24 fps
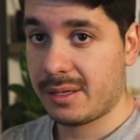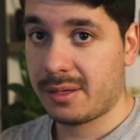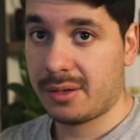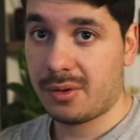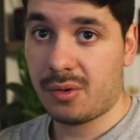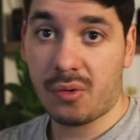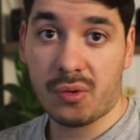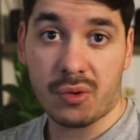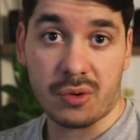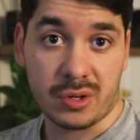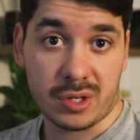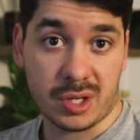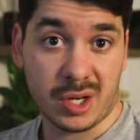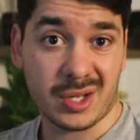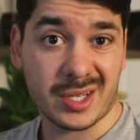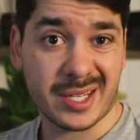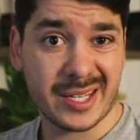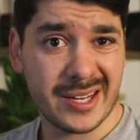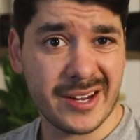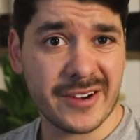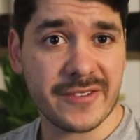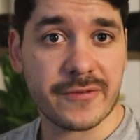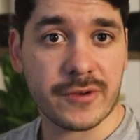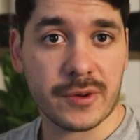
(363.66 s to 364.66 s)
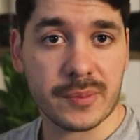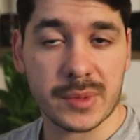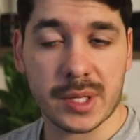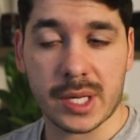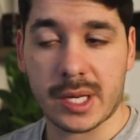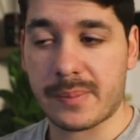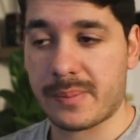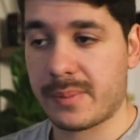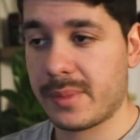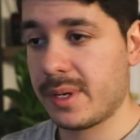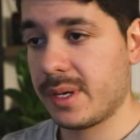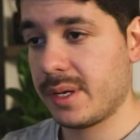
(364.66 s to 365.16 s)
or not hear from
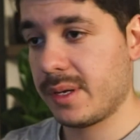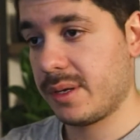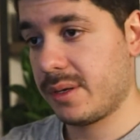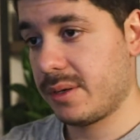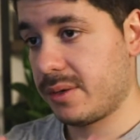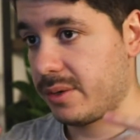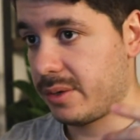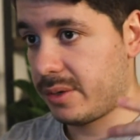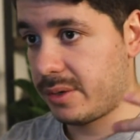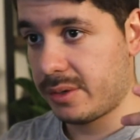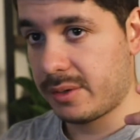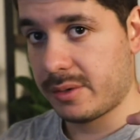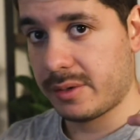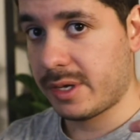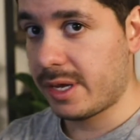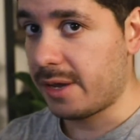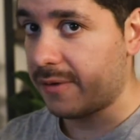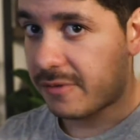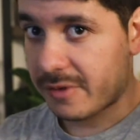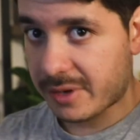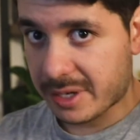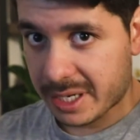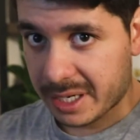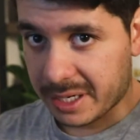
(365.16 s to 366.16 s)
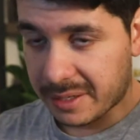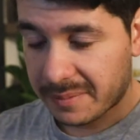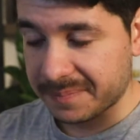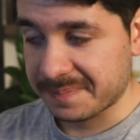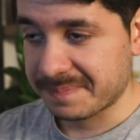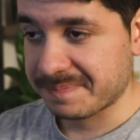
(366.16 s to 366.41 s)
them ever again.